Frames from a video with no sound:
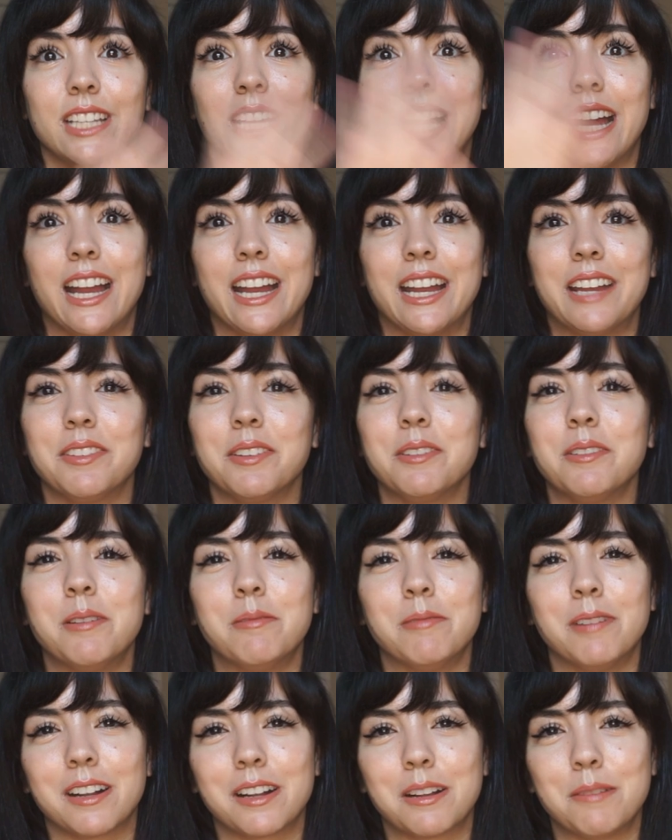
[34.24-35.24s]
Hi
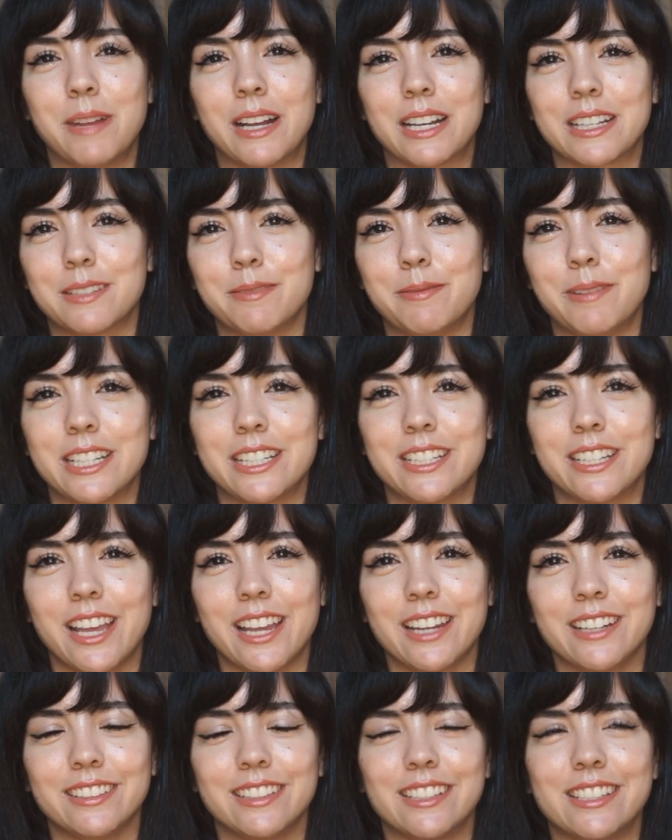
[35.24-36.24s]
everyone, welcome back to my
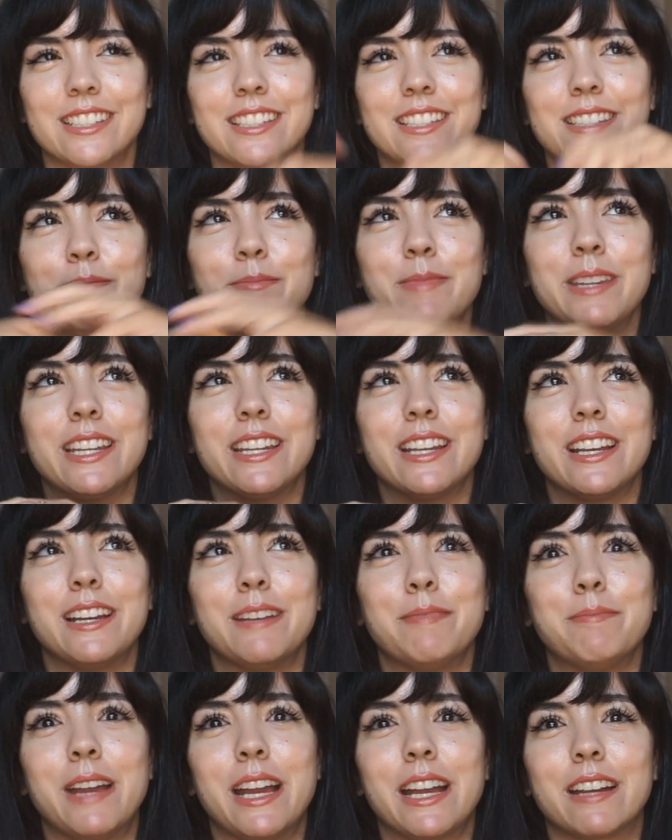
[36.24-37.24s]
channel. This is
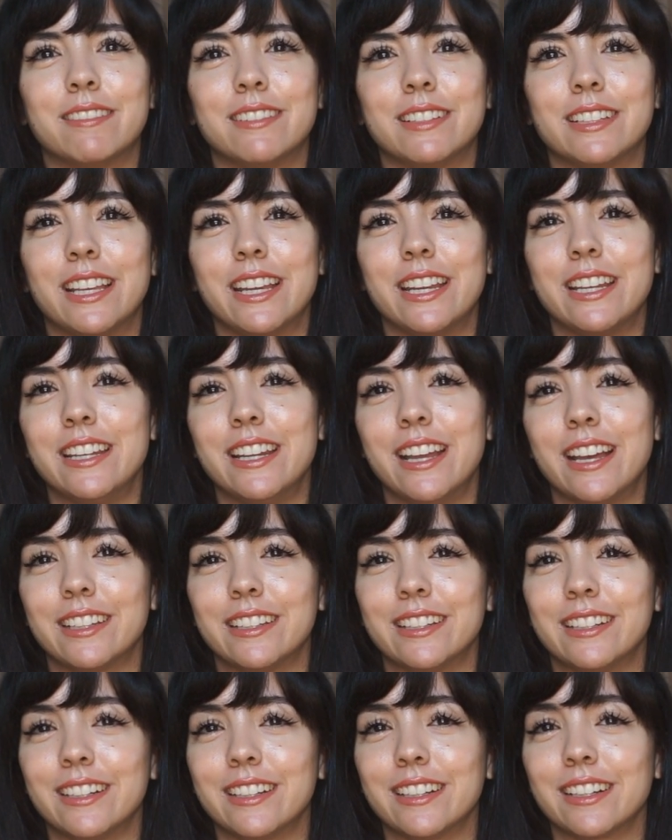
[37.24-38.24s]
Mina, back with
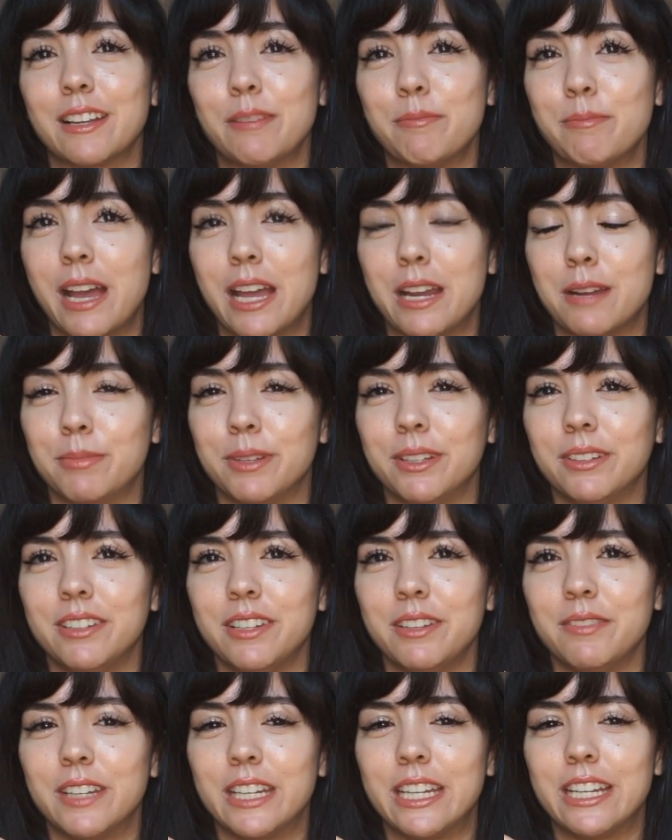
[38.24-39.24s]
another
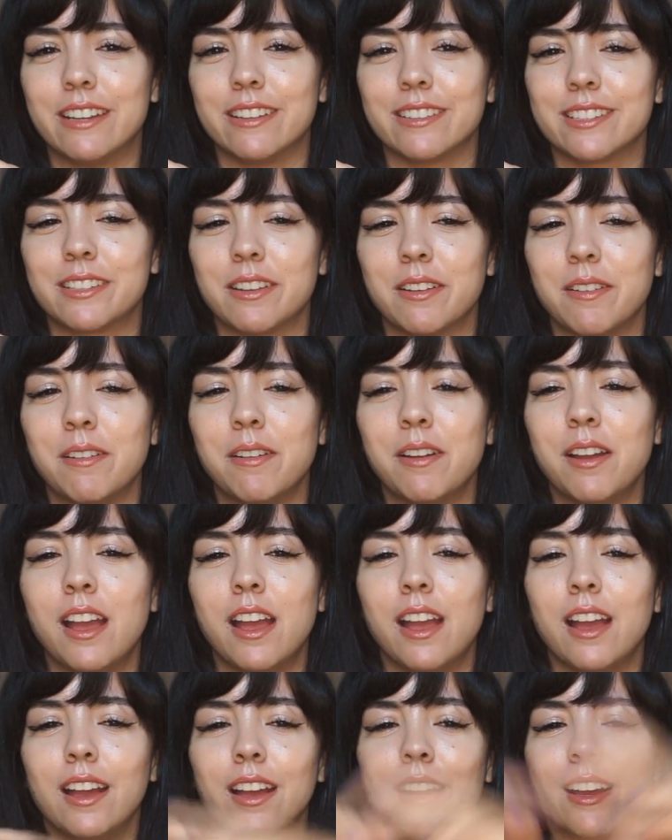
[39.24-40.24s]
compatibility video. So
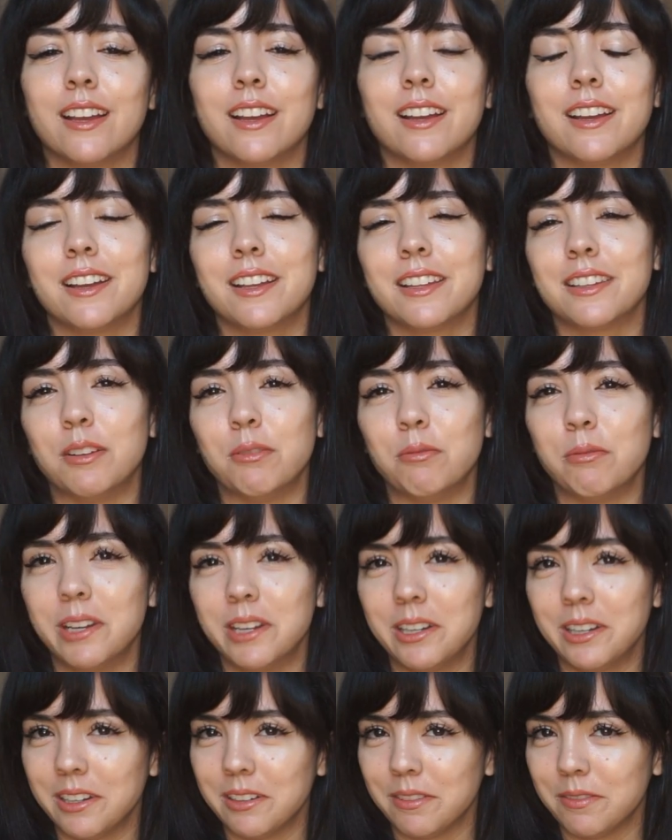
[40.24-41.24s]
the
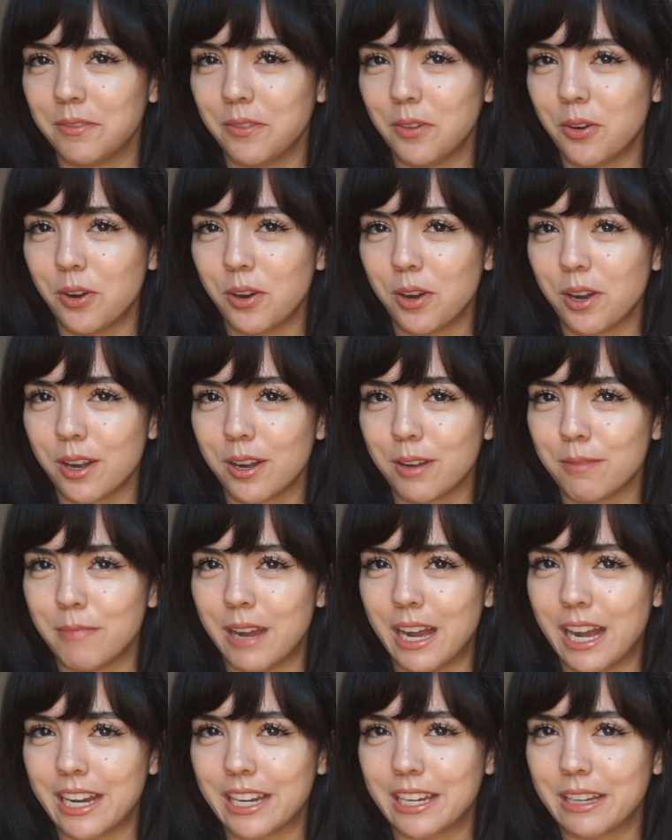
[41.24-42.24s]
winner for
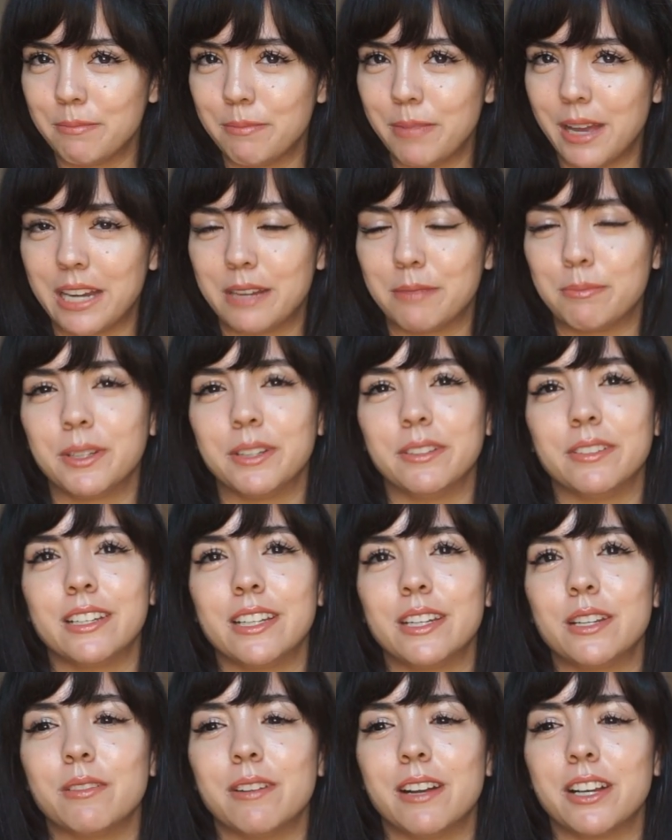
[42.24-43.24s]
my
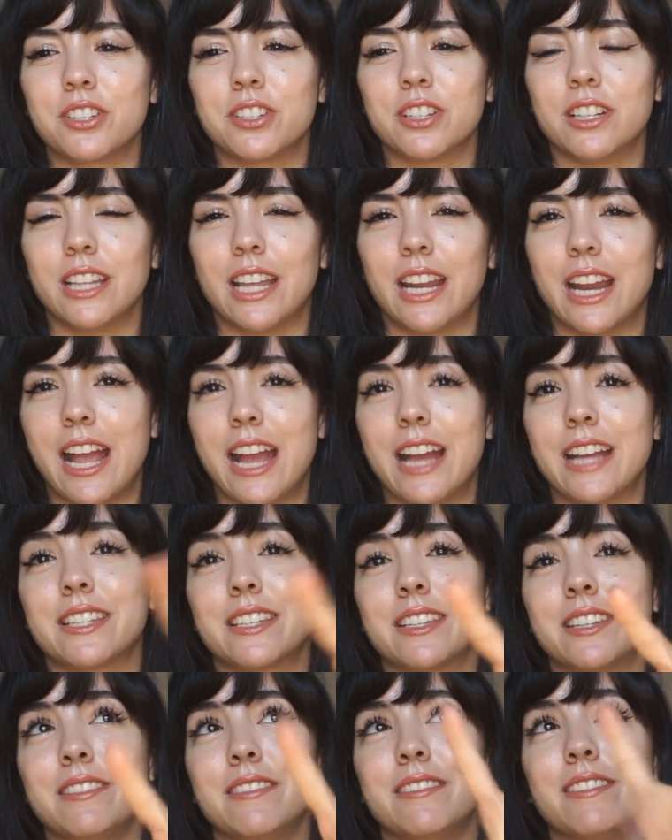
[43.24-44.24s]
compatibility question that I
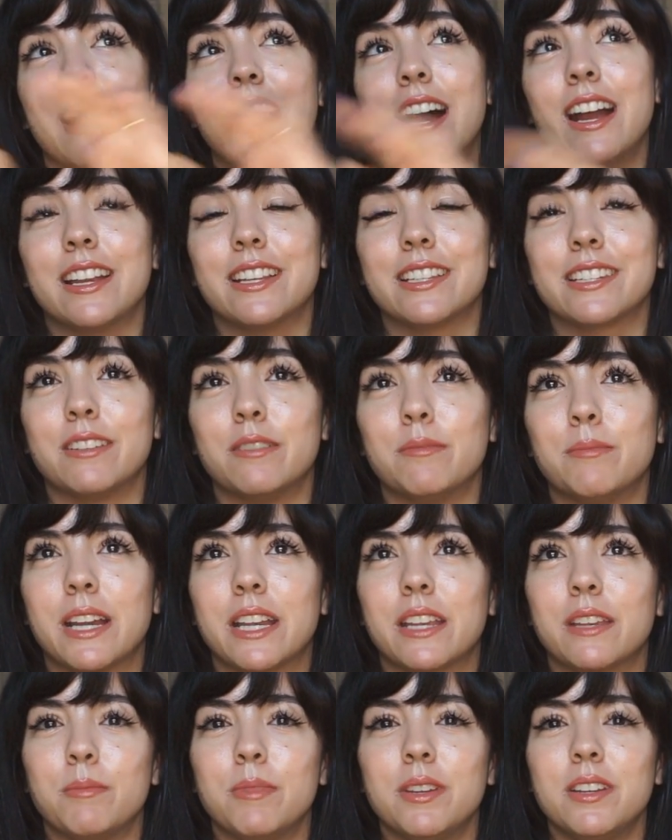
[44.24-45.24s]
asked you guys on my
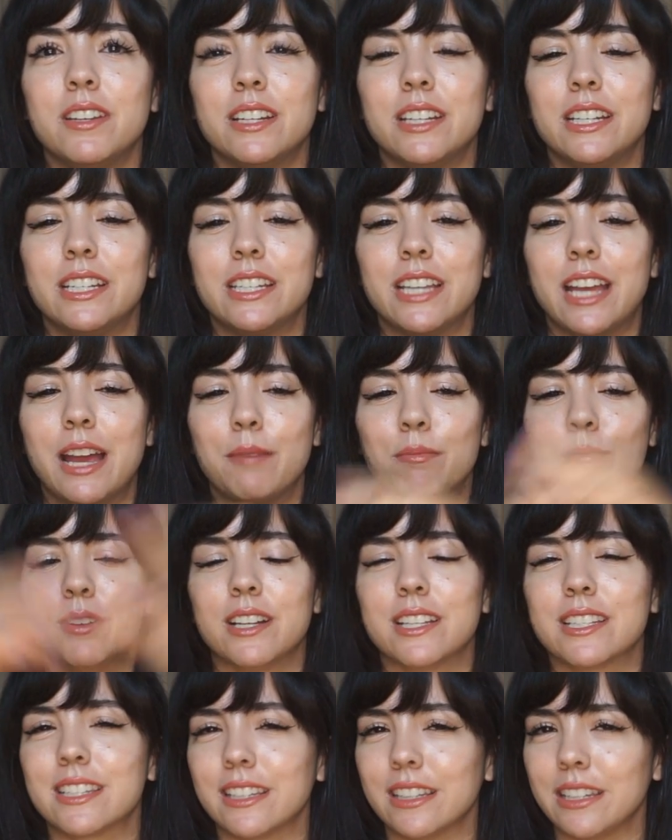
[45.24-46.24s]
community tab
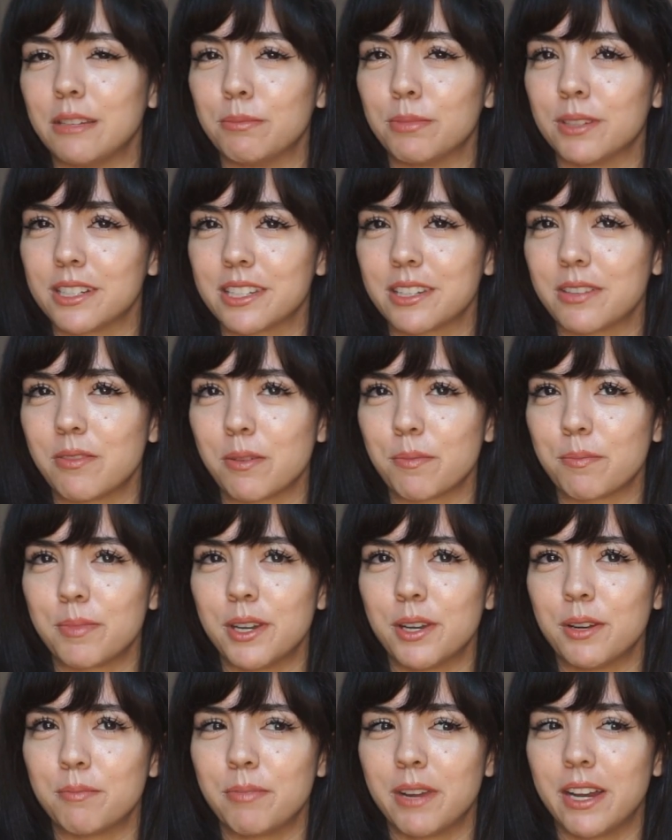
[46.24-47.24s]
was Libra
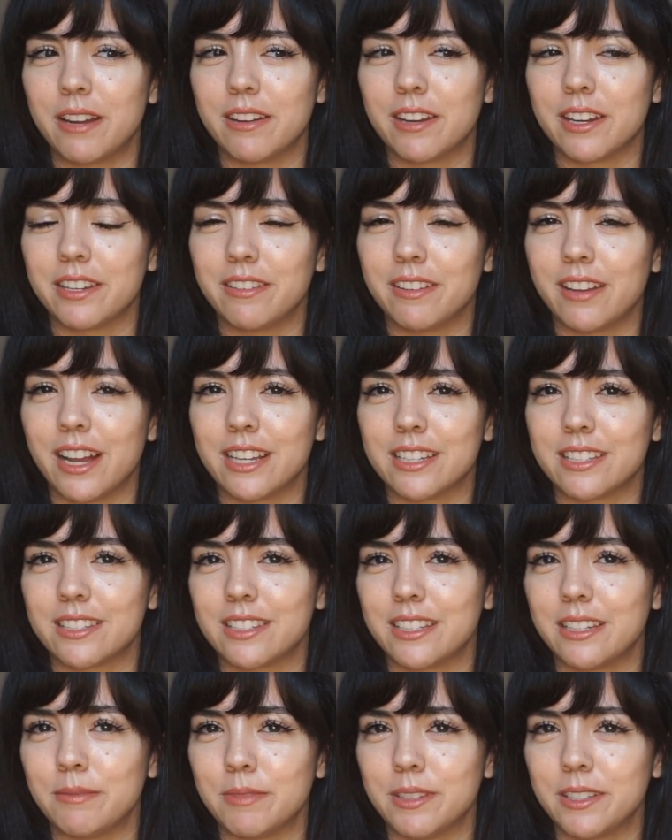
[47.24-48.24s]
Scorpio pairing. You guys
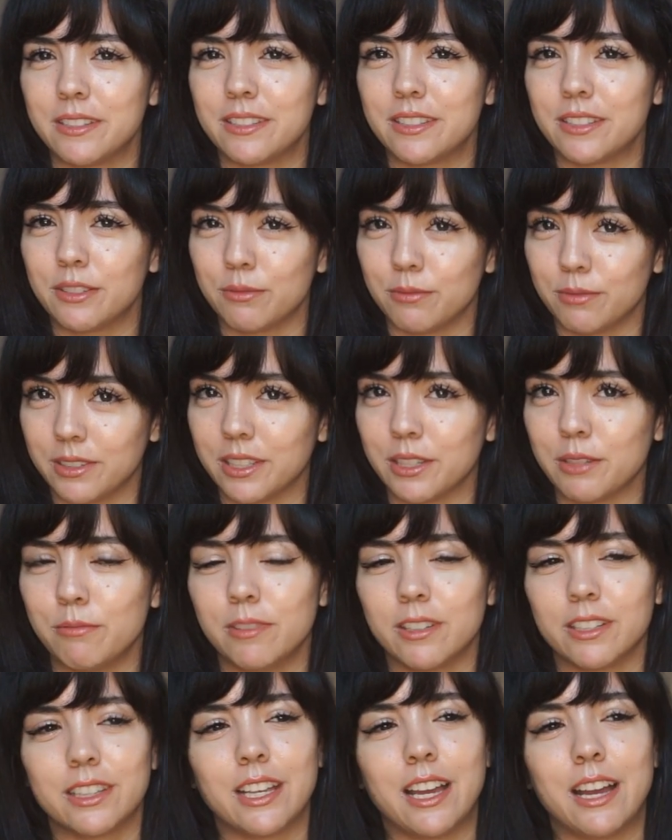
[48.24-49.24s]
seemed to really
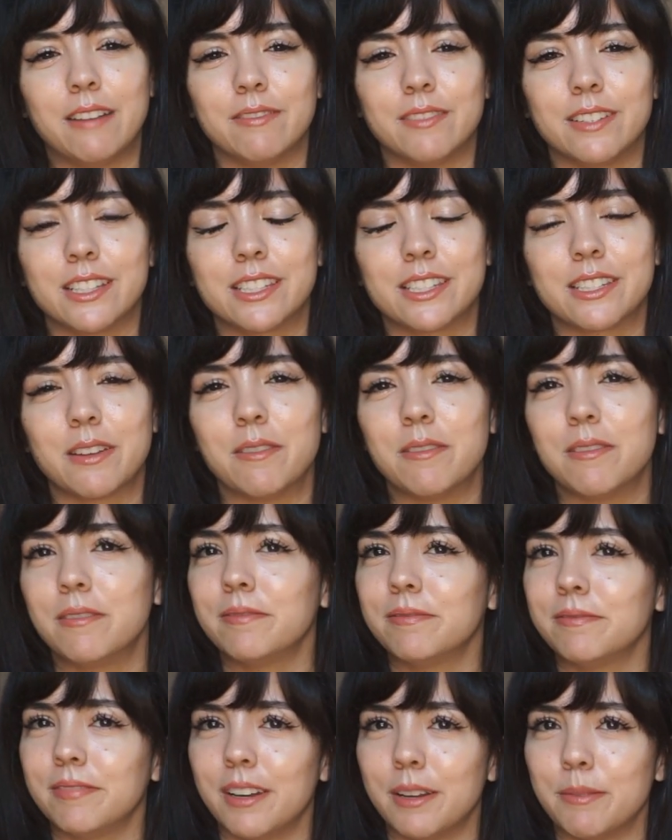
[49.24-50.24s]
want that one, so
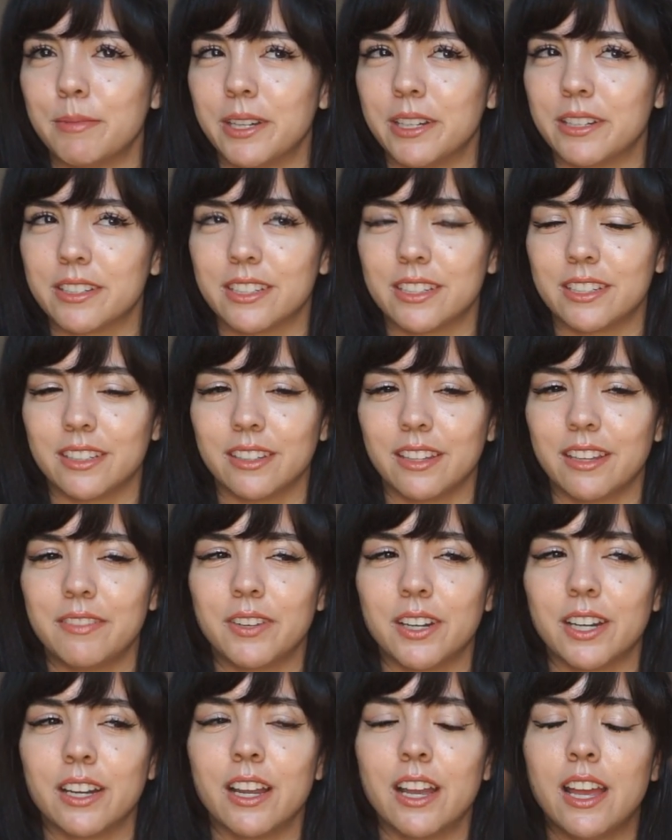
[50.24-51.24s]
I'm here to
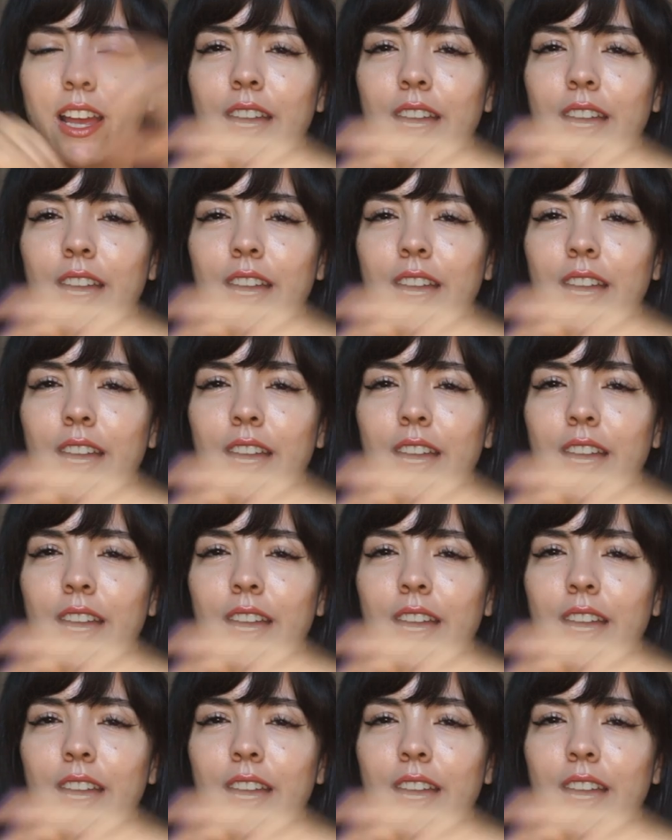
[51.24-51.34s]
deliver.